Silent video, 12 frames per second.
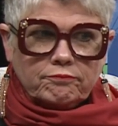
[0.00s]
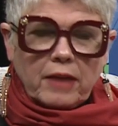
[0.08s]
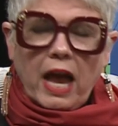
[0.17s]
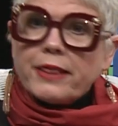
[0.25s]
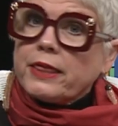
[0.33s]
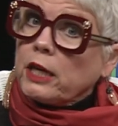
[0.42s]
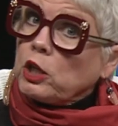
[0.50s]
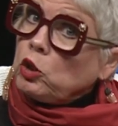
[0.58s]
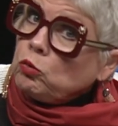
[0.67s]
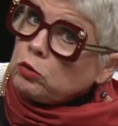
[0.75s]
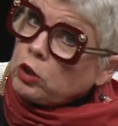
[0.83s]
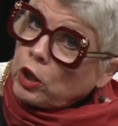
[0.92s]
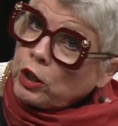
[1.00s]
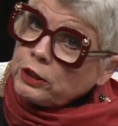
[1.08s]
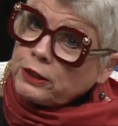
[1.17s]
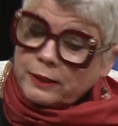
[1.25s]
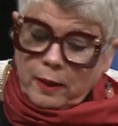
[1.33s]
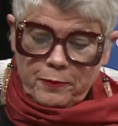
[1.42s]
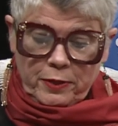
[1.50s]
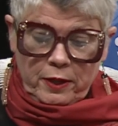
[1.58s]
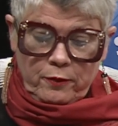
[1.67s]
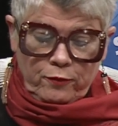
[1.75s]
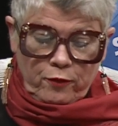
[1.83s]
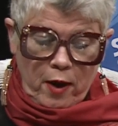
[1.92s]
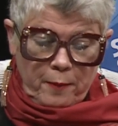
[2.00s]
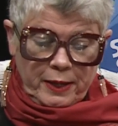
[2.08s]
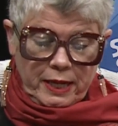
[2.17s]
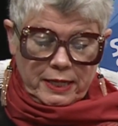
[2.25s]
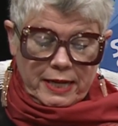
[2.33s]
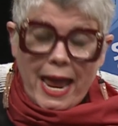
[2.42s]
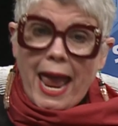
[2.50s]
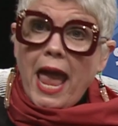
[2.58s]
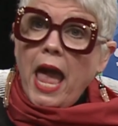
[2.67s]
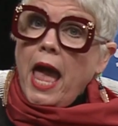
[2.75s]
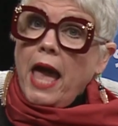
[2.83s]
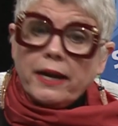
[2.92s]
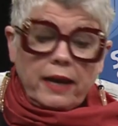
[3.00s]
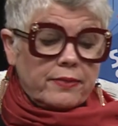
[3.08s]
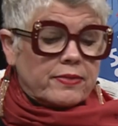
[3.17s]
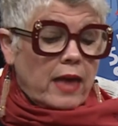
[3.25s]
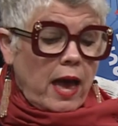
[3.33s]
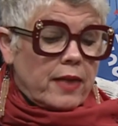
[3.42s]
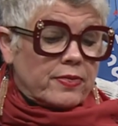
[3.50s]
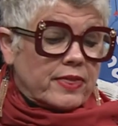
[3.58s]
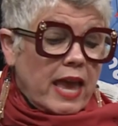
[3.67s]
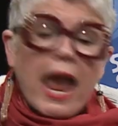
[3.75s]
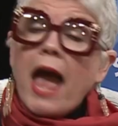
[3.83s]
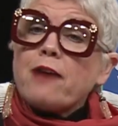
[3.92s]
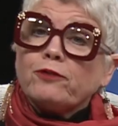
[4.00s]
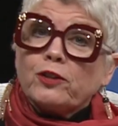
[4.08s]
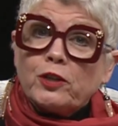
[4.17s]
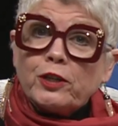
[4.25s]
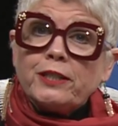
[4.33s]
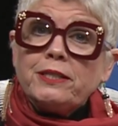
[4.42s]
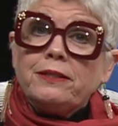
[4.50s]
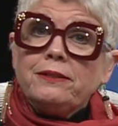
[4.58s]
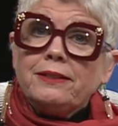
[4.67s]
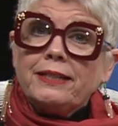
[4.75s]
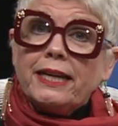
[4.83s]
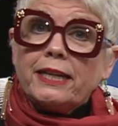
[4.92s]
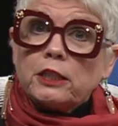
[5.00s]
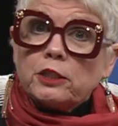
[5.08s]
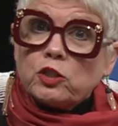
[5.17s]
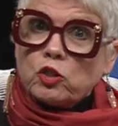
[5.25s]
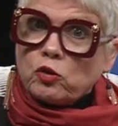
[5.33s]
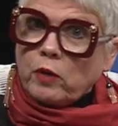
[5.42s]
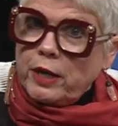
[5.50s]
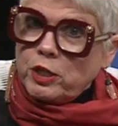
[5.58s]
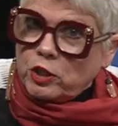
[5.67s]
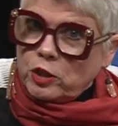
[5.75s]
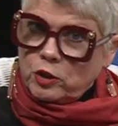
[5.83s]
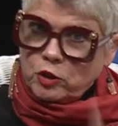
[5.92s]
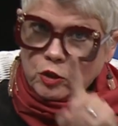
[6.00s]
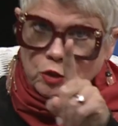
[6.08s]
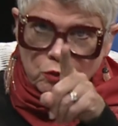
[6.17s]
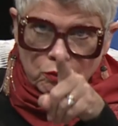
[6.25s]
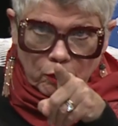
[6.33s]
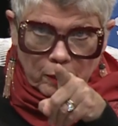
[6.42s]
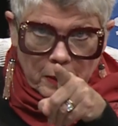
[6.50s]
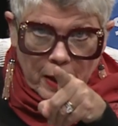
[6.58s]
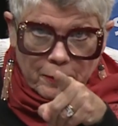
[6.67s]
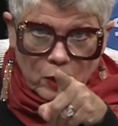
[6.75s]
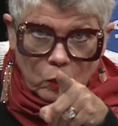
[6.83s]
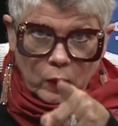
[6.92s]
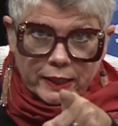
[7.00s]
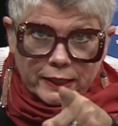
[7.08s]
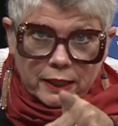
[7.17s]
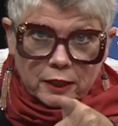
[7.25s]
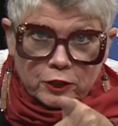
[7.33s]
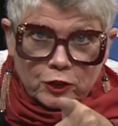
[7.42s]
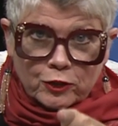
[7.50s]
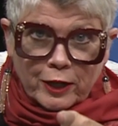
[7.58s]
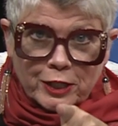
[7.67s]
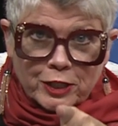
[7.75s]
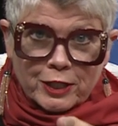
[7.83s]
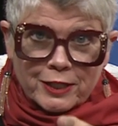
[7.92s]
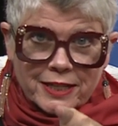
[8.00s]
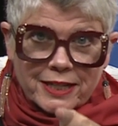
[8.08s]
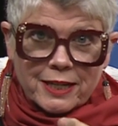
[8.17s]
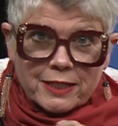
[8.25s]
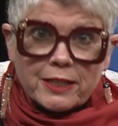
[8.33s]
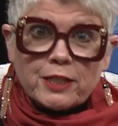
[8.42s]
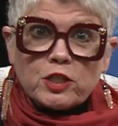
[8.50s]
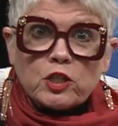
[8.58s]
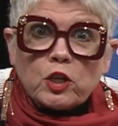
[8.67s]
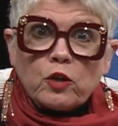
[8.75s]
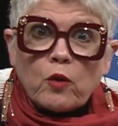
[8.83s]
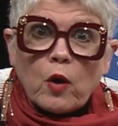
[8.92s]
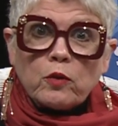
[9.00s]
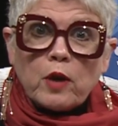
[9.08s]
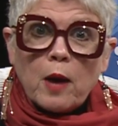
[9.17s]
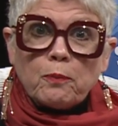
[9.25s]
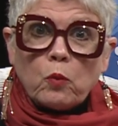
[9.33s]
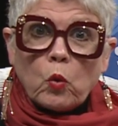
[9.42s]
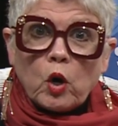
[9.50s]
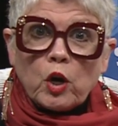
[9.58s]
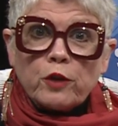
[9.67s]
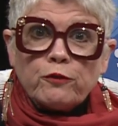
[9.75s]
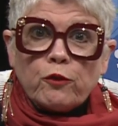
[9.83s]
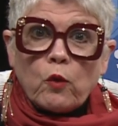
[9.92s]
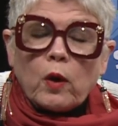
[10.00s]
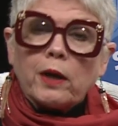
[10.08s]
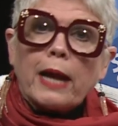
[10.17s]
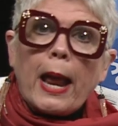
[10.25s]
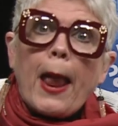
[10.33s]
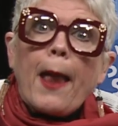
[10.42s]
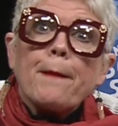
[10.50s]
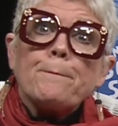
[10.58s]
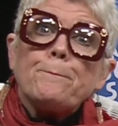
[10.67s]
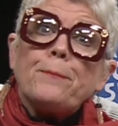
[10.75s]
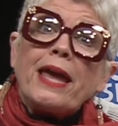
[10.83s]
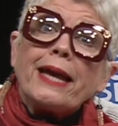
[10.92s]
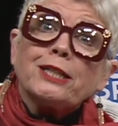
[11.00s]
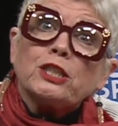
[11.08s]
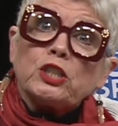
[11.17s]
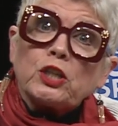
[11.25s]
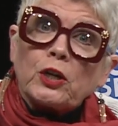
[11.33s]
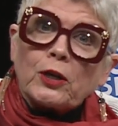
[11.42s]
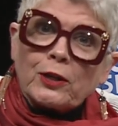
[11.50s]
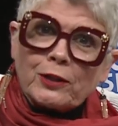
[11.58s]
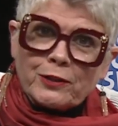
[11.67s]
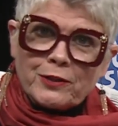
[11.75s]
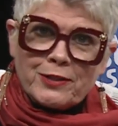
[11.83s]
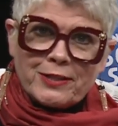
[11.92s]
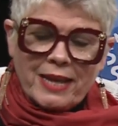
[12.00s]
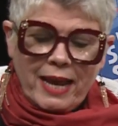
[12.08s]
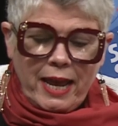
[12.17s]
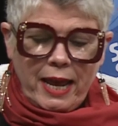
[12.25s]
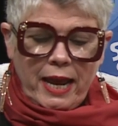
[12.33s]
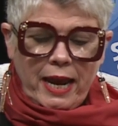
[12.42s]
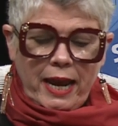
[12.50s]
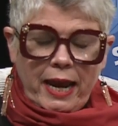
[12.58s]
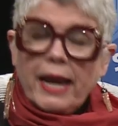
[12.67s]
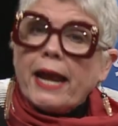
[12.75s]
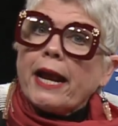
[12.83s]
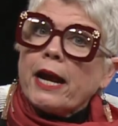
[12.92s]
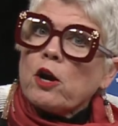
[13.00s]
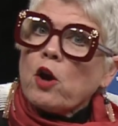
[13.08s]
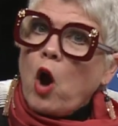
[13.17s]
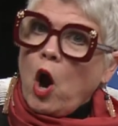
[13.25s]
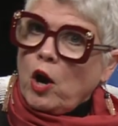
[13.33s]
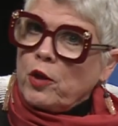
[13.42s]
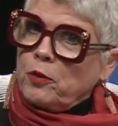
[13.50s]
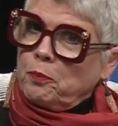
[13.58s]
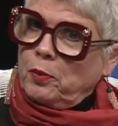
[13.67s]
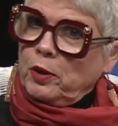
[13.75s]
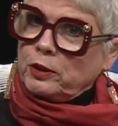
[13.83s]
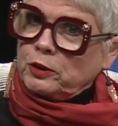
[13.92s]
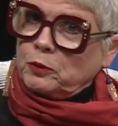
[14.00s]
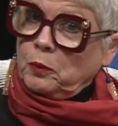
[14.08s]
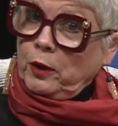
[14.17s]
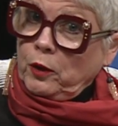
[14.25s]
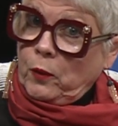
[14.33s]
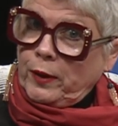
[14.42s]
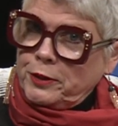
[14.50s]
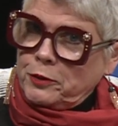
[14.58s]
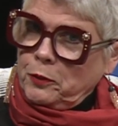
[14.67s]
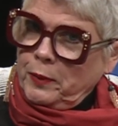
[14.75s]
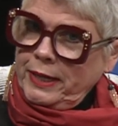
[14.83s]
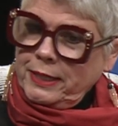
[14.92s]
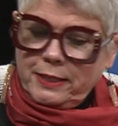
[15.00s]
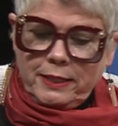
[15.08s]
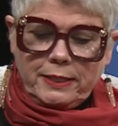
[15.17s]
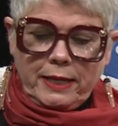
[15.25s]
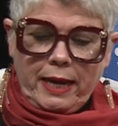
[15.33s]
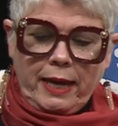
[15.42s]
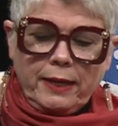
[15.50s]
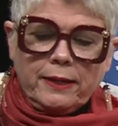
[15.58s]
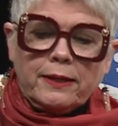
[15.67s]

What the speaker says: I think you learn something from it. And they have good illustrations. Remember what illustrations is? It's the grown-up word for pictures. Here are the books we're going to read today.